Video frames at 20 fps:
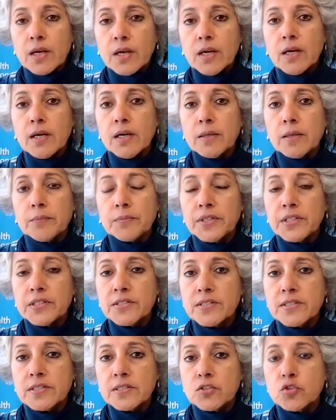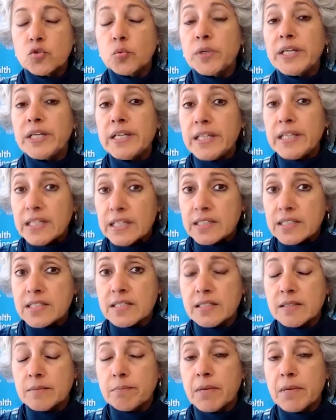So we need
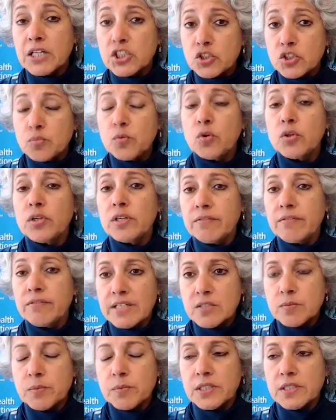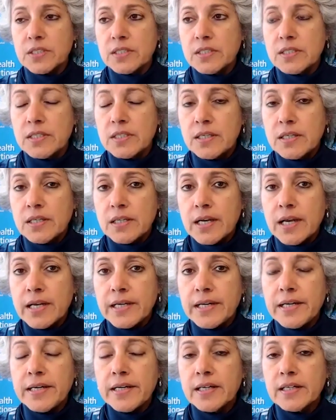much more investment. And
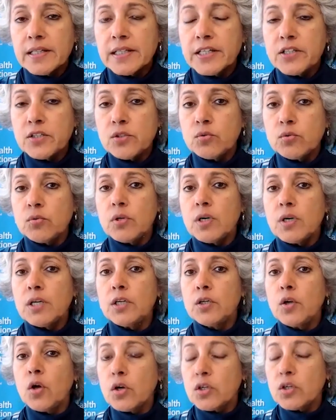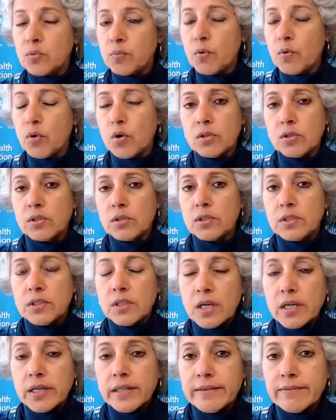India can do a lot more
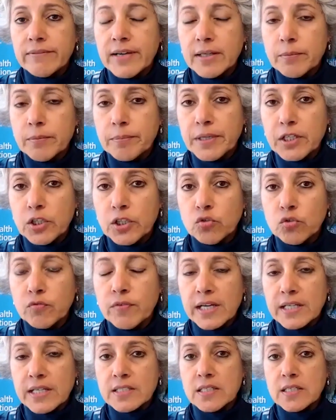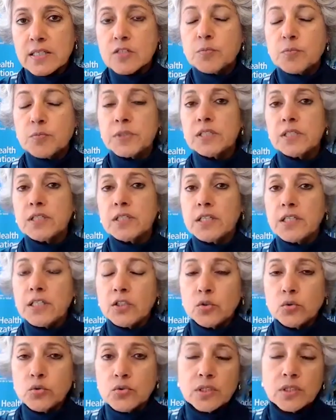in developing new vaccines, particularly
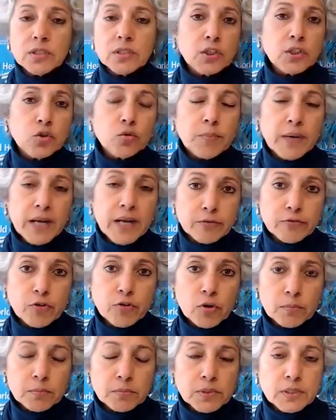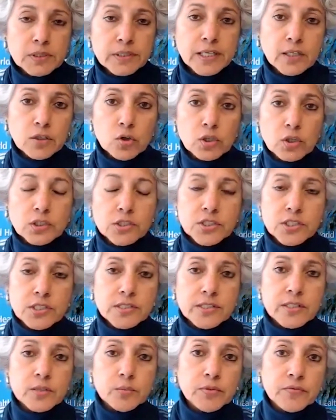using the new platform
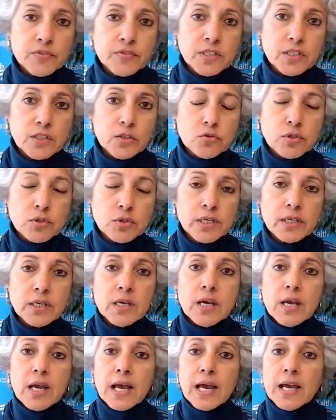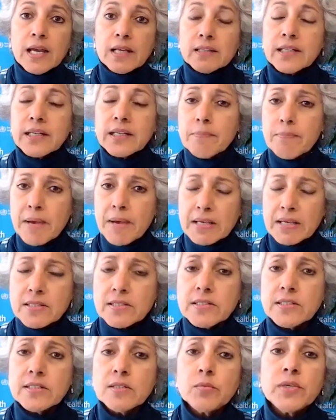technologies that we've seen today and the
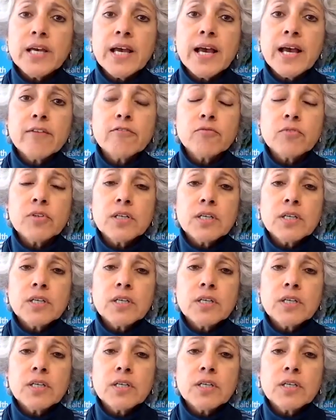capacity we have,